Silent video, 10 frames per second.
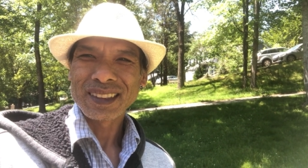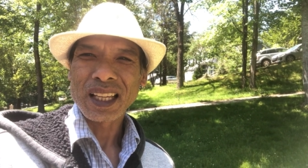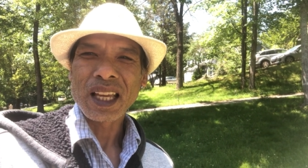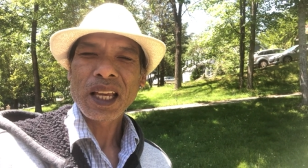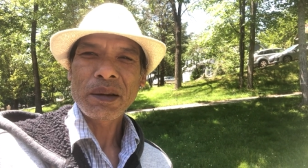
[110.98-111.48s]

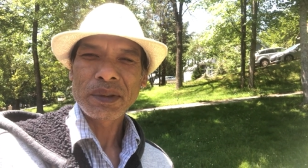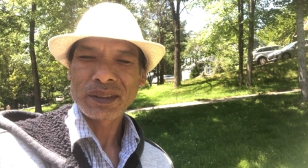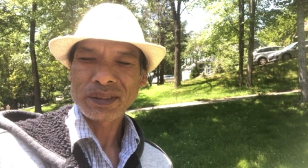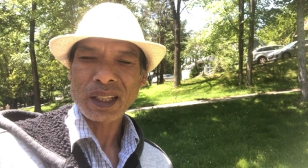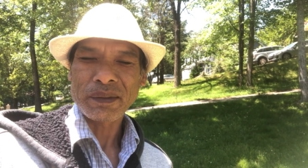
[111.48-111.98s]
Every
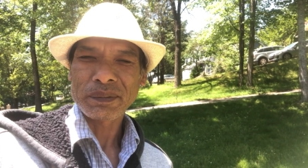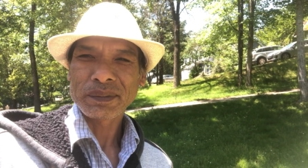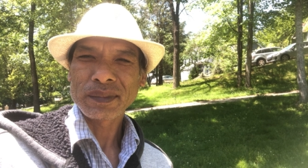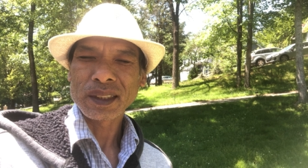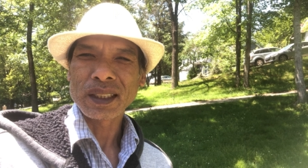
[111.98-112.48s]
step,
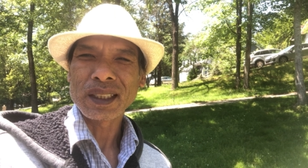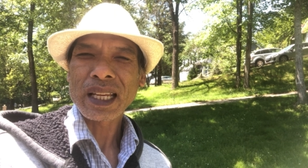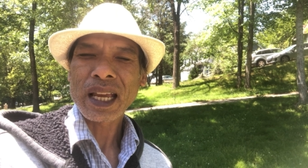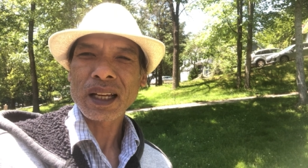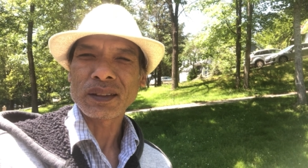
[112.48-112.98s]
it
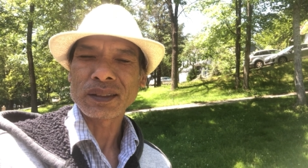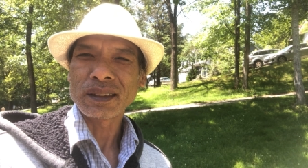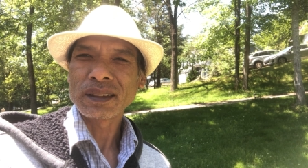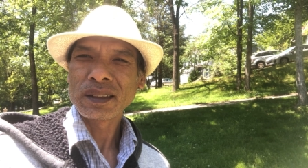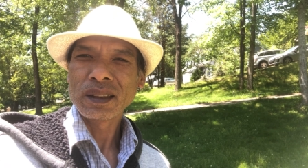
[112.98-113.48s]
counts.
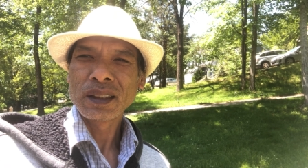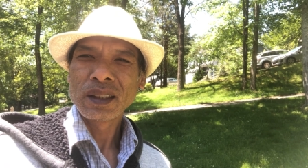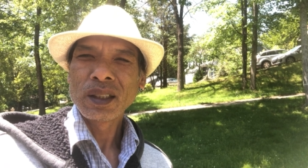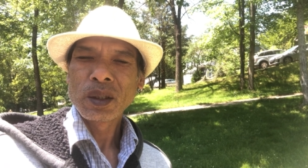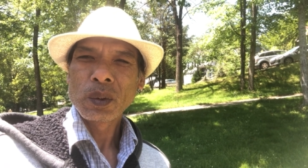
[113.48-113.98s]

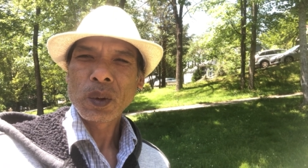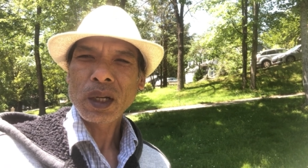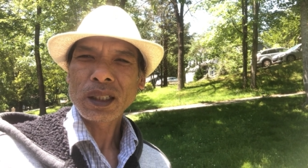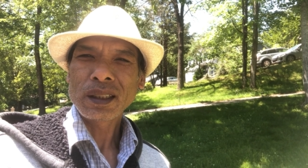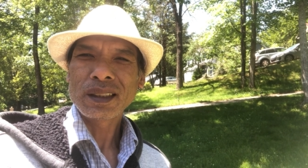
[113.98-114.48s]

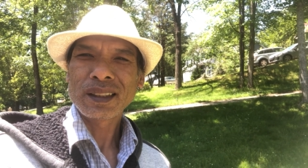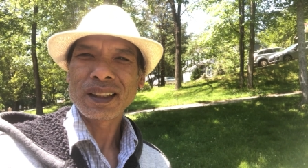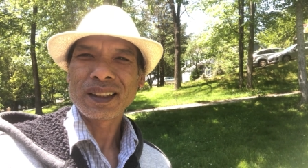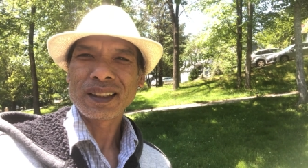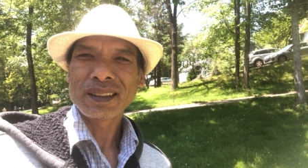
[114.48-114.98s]
What is
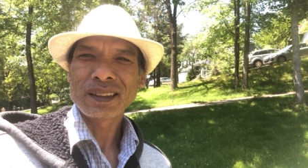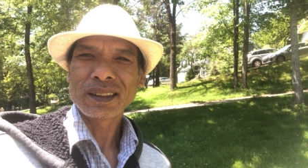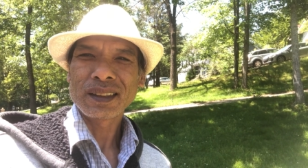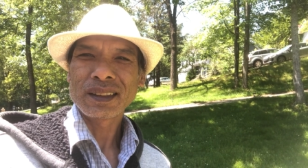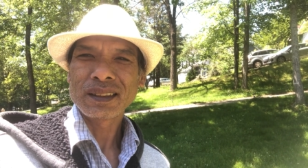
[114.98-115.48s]
uh,
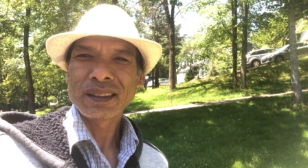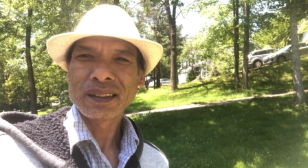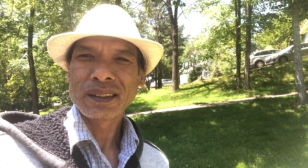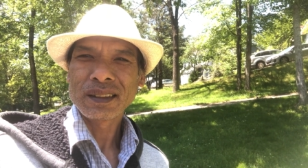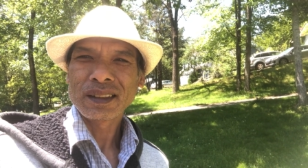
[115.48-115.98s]

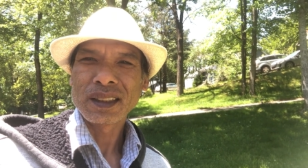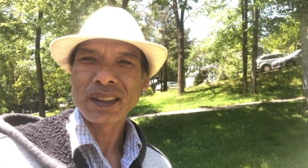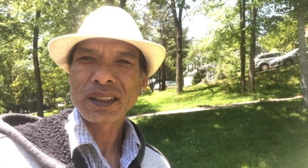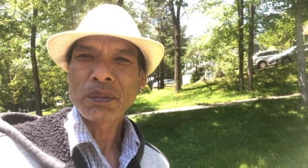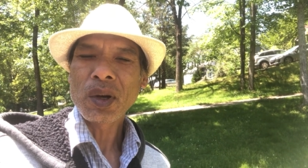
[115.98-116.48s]
the
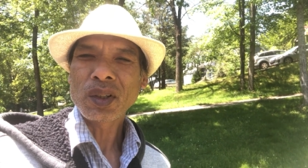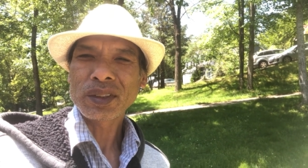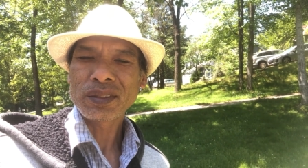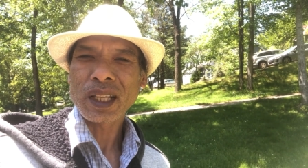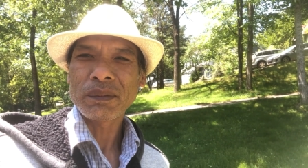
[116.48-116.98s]
small
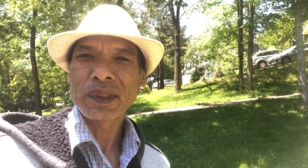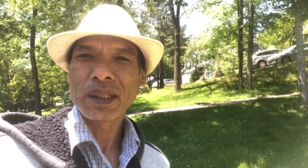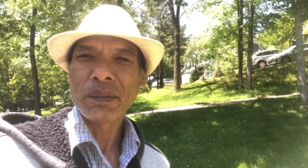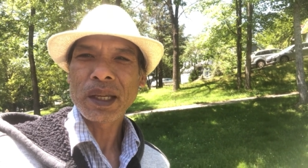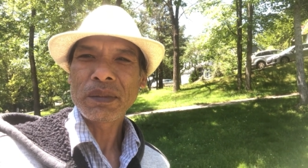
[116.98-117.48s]
step,
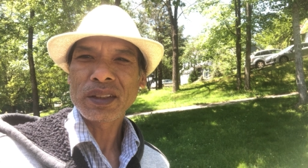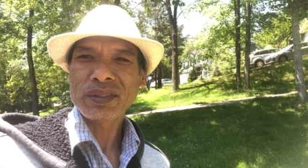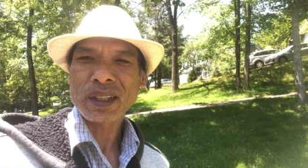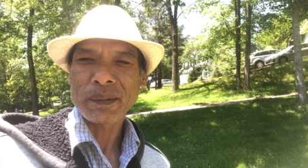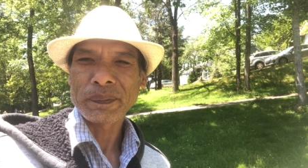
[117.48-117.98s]
the baby
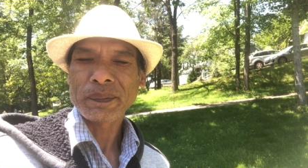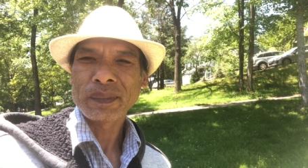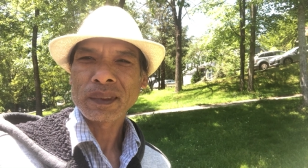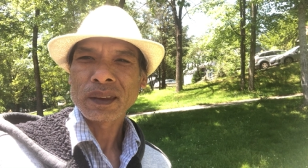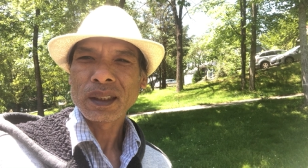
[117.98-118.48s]
step?
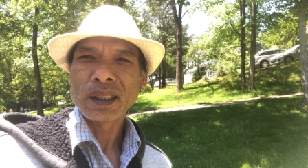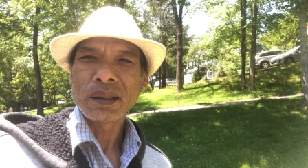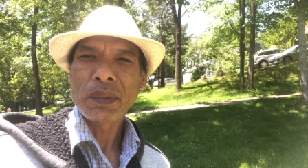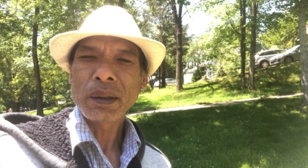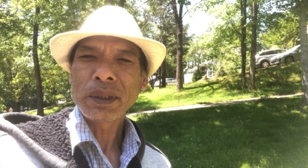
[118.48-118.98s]
With
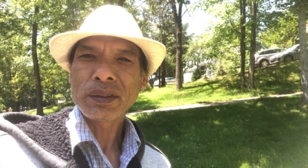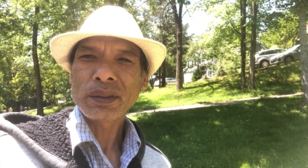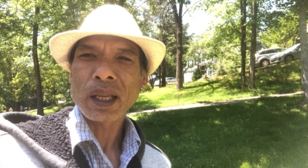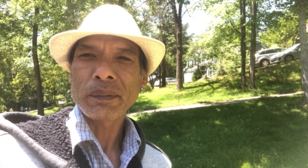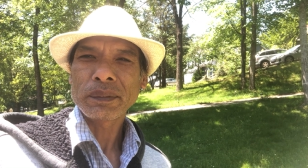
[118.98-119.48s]
the baby
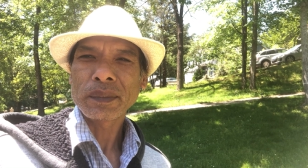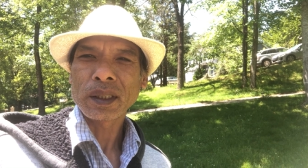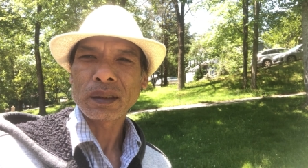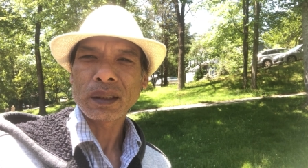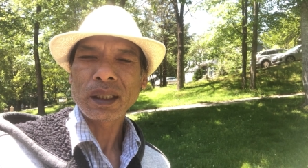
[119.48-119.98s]
step,
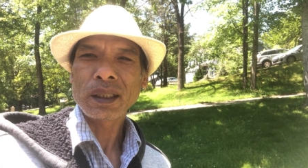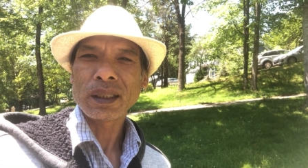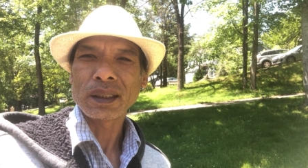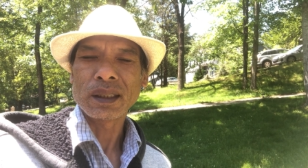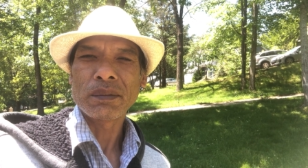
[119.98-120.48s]

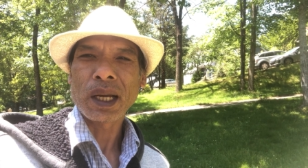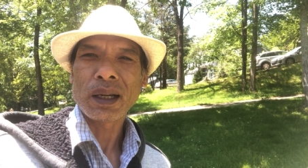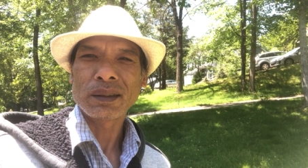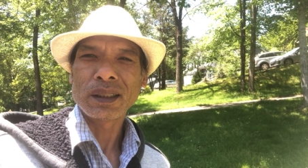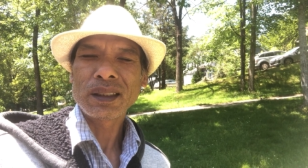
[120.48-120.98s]
thinking
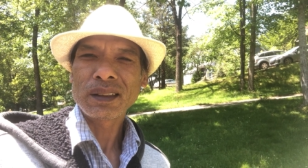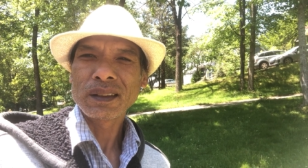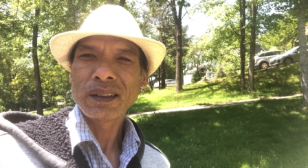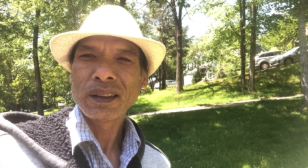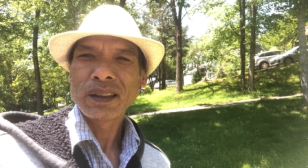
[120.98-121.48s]
about this,
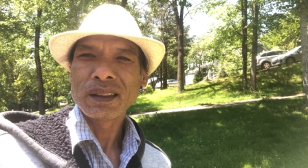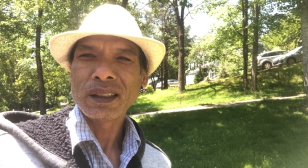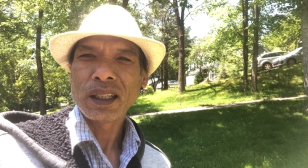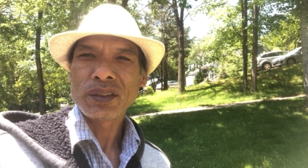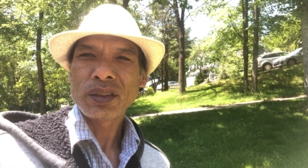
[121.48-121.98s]

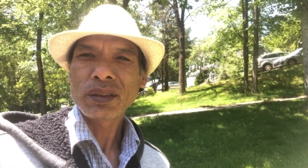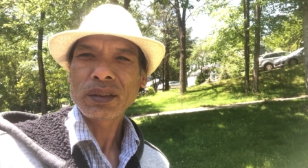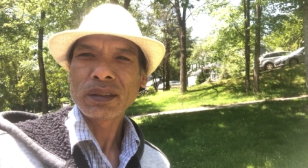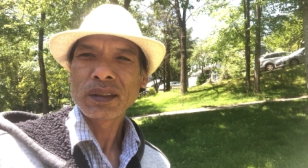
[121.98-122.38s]
nature